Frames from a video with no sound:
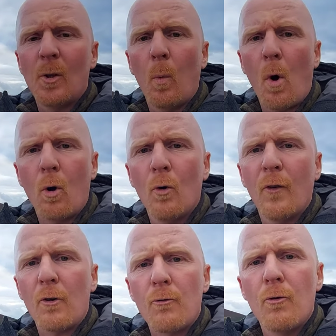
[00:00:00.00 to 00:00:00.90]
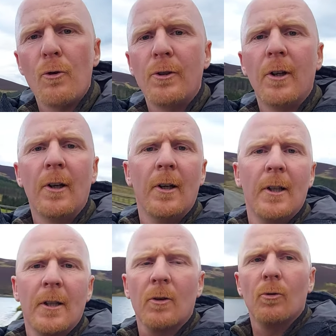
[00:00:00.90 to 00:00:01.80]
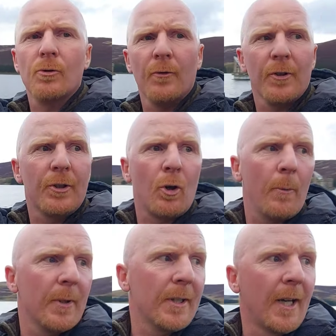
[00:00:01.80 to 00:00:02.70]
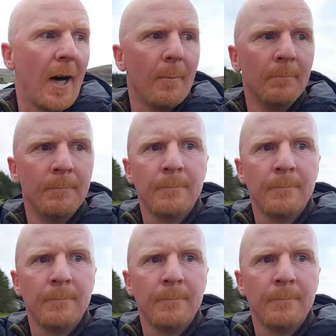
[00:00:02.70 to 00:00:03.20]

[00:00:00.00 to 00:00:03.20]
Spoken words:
walkover road. Goes over the top of the dam,